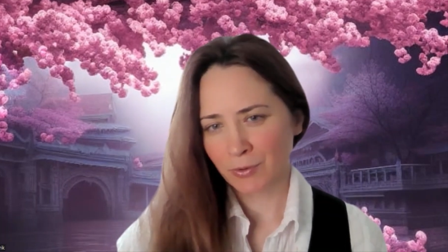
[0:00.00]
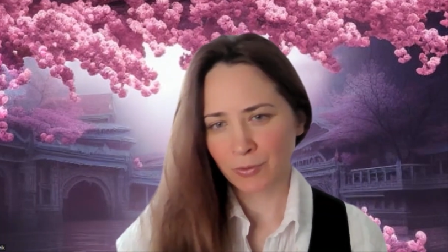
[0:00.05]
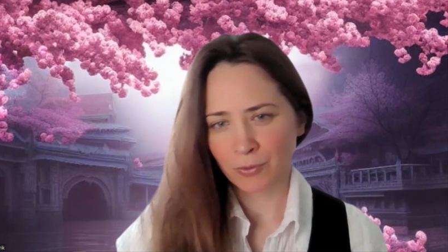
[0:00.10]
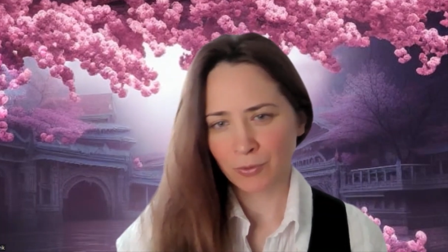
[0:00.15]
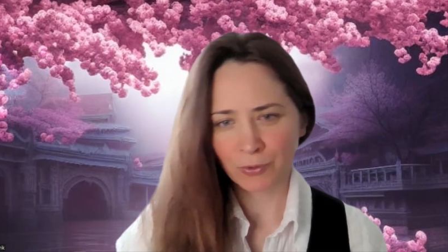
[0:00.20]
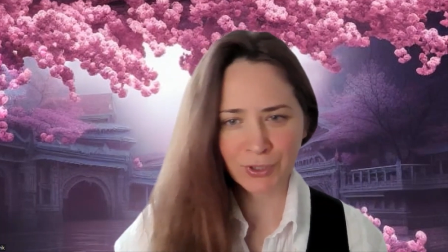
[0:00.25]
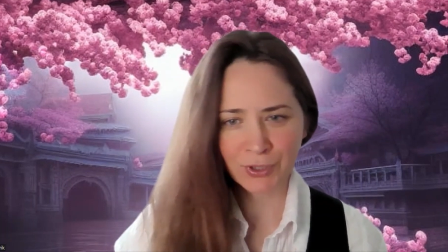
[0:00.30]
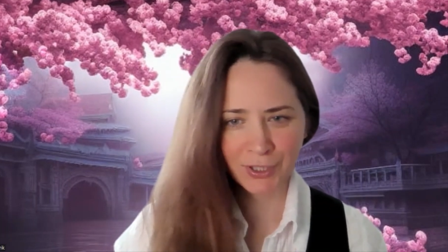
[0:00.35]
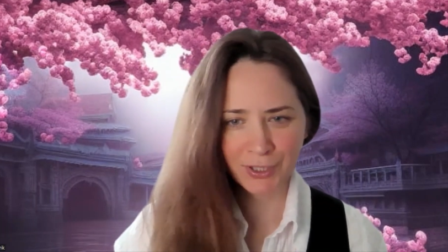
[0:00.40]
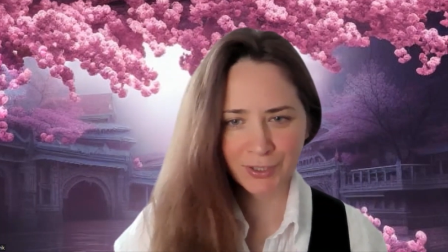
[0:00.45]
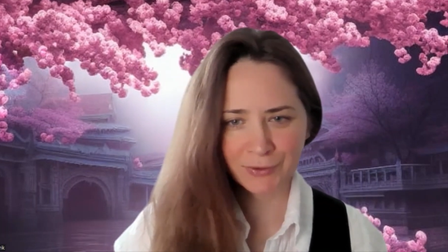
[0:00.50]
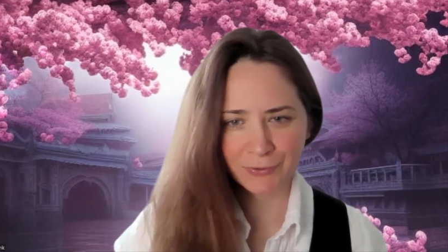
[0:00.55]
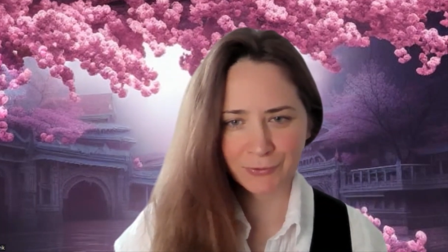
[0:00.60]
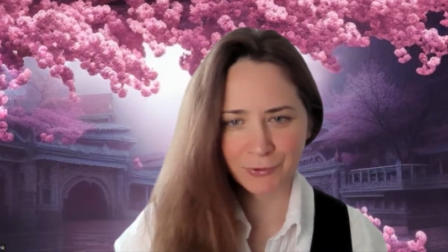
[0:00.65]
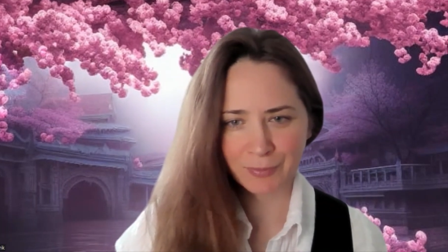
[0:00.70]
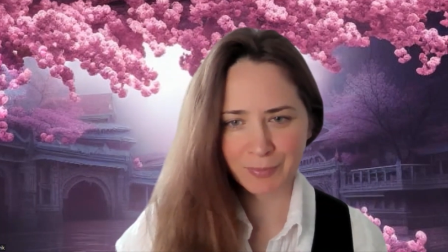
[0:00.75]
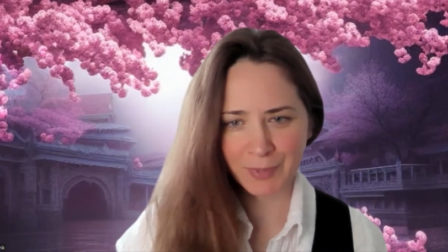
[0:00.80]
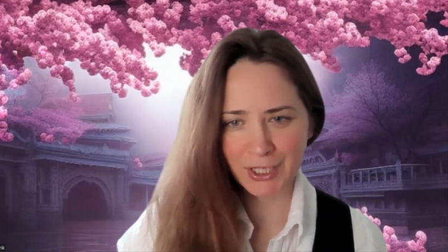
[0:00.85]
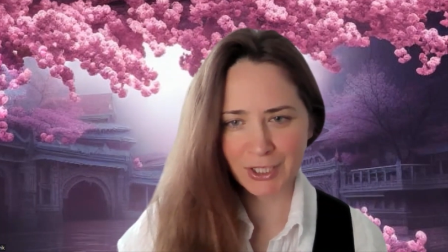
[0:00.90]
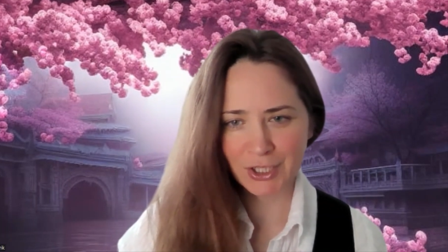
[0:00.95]
All the
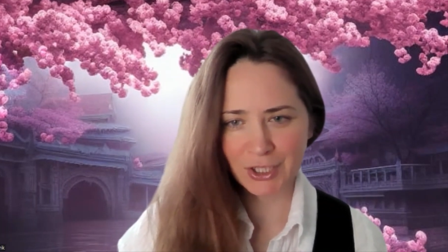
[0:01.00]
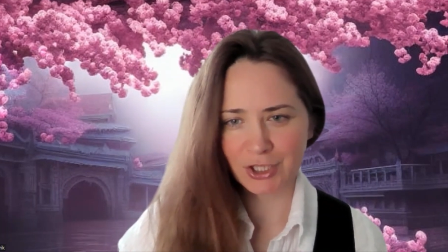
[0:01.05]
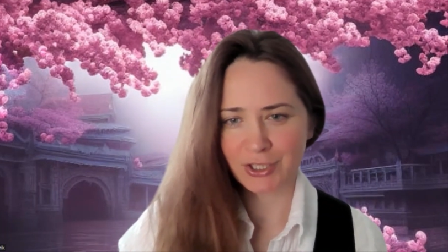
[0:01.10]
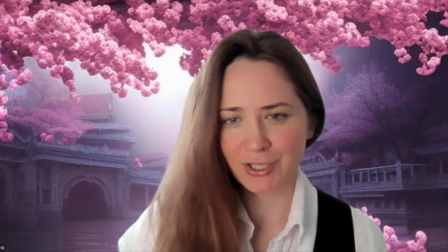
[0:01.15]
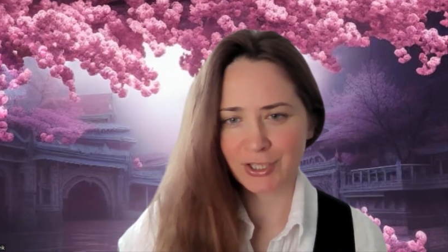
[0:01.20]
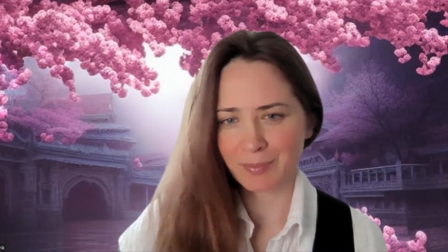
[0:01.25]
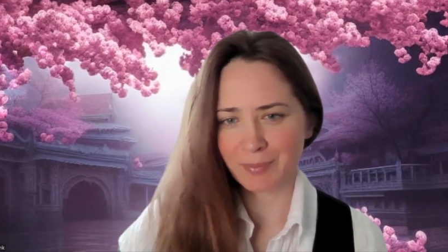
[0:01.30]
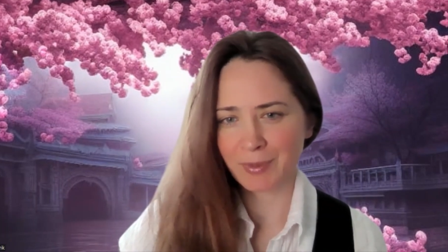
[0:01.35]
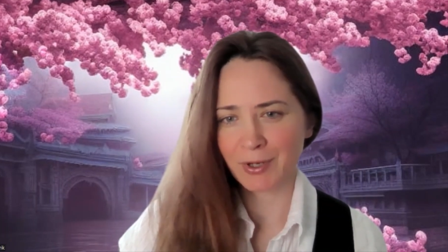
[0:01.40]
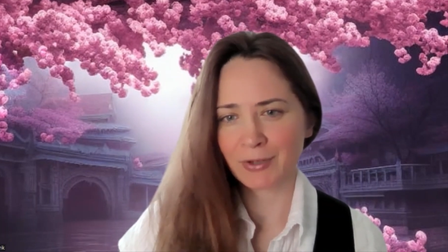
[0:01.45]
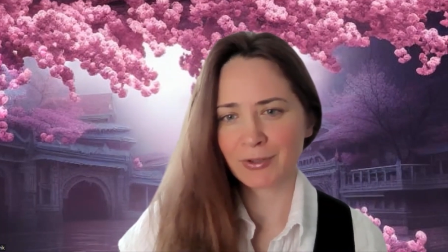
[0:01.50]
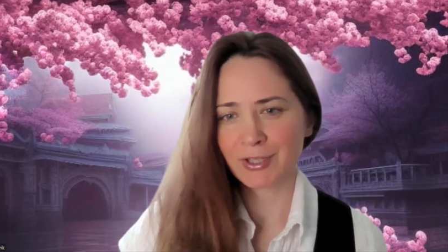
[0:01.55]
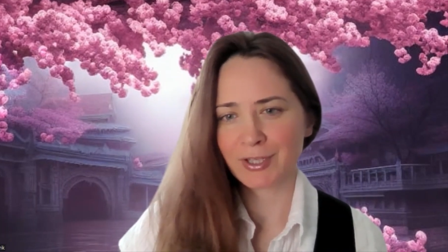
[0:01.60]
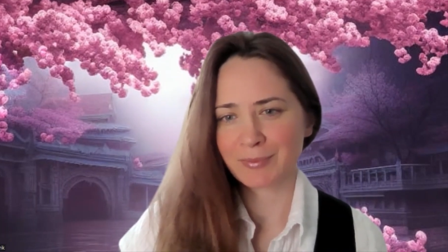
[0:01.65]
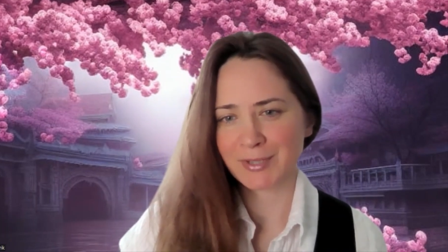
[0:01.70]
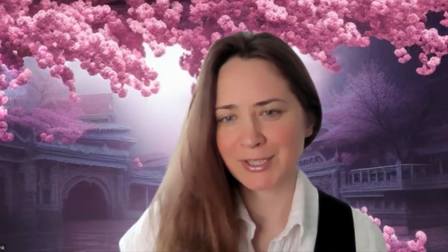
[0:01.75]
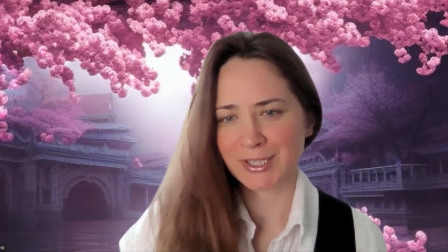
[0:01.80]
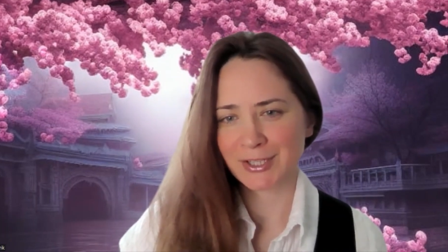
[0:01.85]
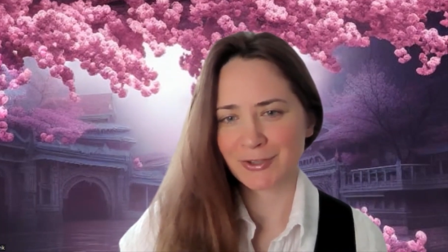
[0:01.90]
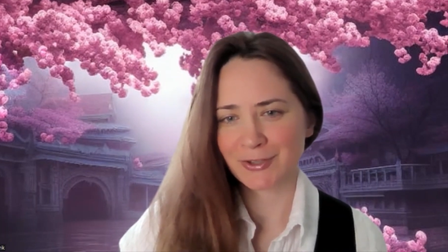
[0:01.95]
information about
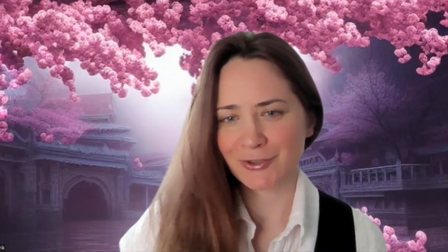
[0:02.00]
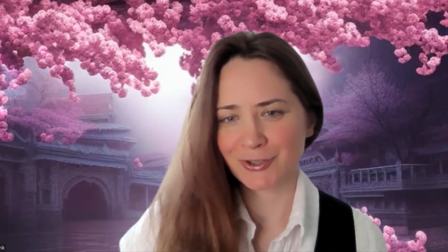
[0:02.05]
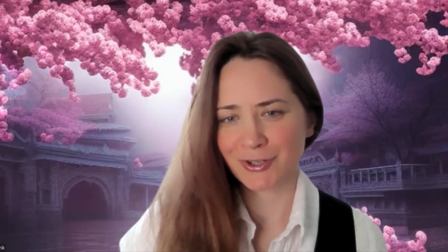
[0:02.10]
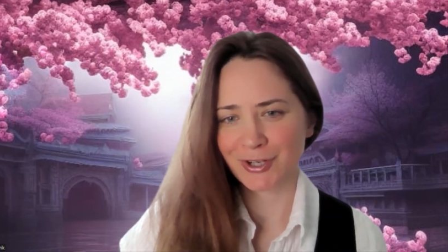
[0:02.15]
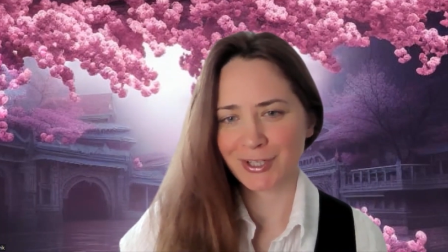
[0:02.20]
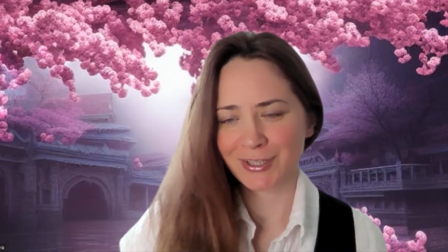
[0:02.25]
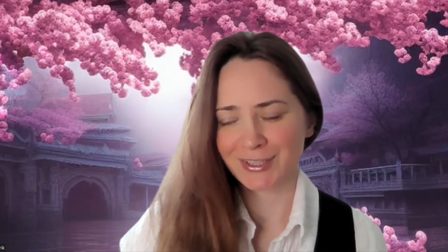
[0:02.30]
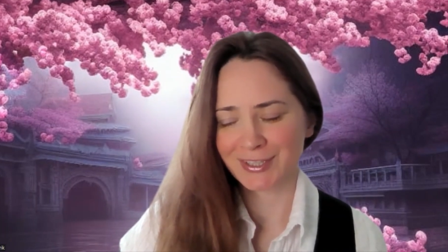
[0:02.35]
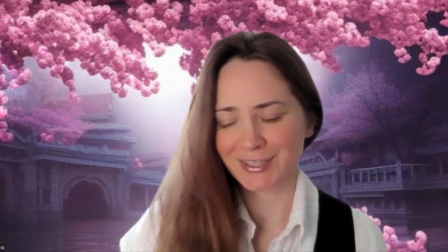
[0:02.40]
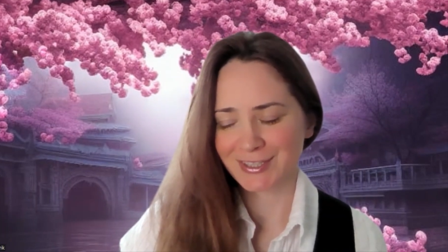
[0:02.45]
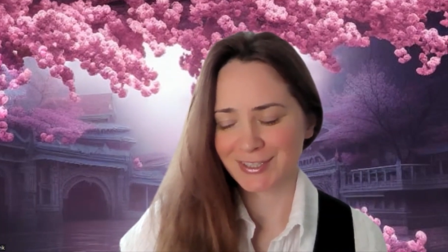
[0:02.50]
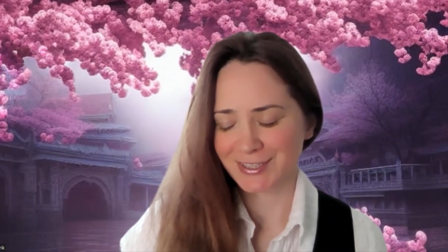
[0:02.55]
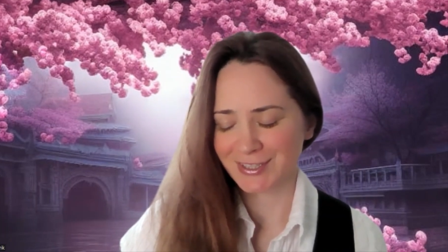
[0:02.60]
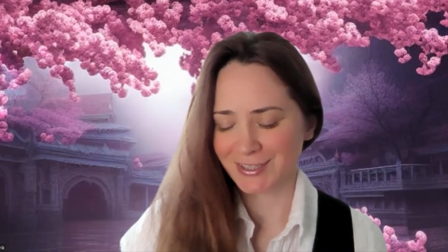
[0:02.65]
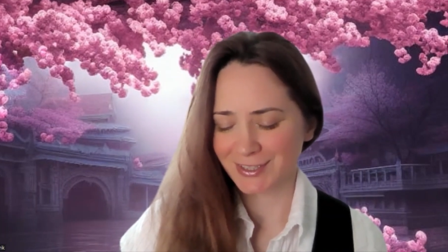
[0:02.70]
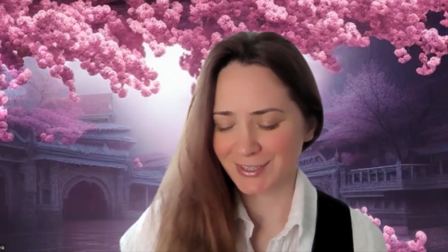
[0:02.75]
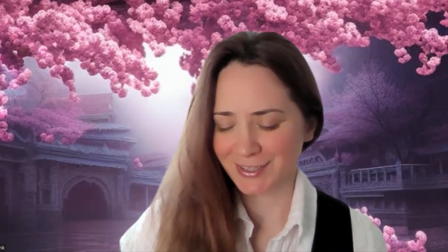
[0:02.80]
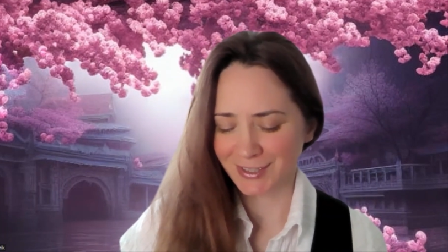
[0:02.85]
demisexuality